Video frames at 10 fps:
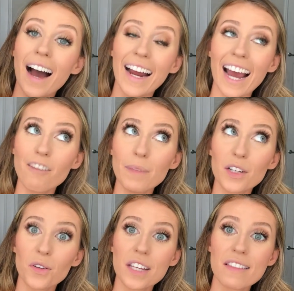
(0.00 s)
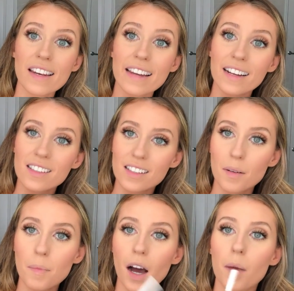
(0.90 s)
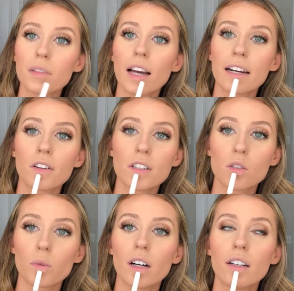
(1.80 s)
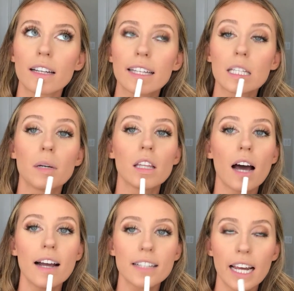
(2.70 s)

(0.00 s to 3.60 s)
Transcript: I have been using the NYX um, liners as well, and I like them a lot.